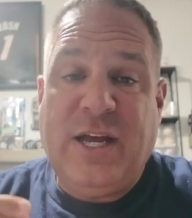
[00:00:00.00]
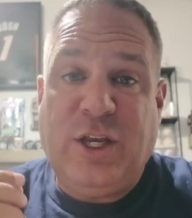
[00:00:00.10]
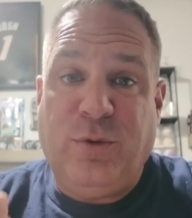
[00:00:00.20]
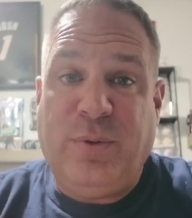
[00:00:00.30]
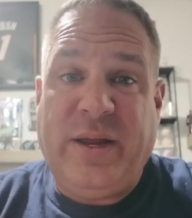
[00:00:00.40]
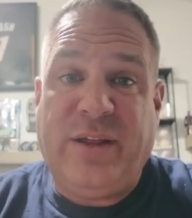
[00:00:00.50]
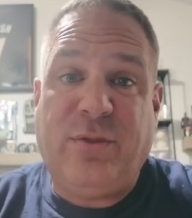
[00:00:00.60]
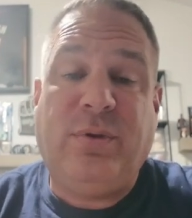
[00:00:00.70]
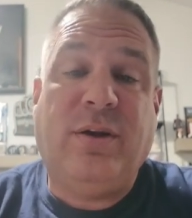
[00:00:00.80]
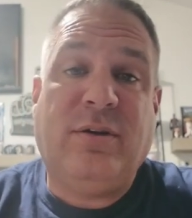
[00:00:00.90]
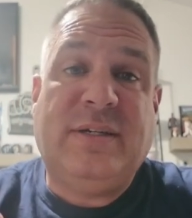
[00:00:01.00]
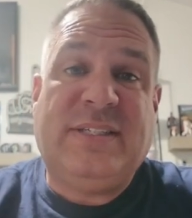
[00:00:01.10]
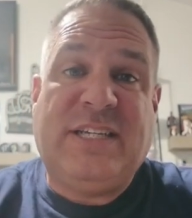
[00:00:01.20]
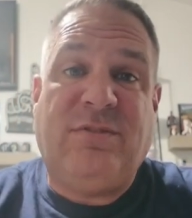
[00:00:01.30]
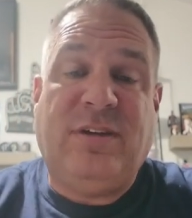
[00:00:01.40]
you're paying
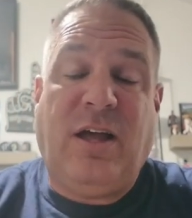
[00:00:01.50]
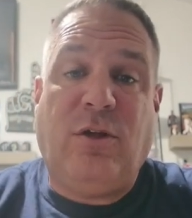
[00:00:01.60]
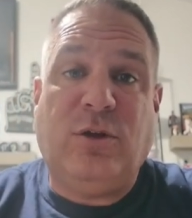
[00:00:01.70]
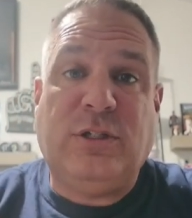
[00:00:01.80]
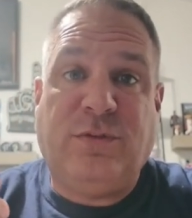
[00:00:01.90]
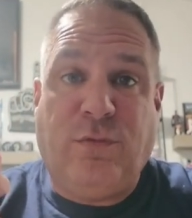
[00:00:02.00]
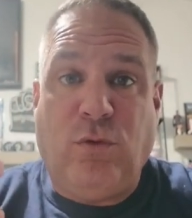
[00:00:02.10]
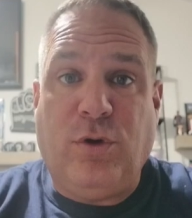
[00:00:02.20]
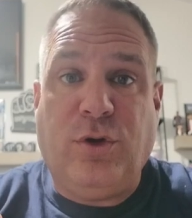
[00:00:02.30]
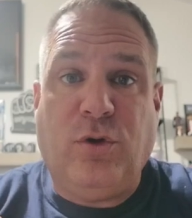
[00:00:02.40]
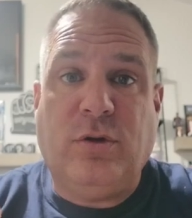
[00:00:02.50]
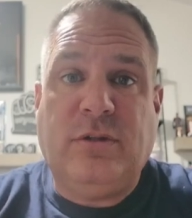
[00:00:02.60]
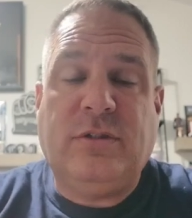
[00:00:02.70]
$307 for your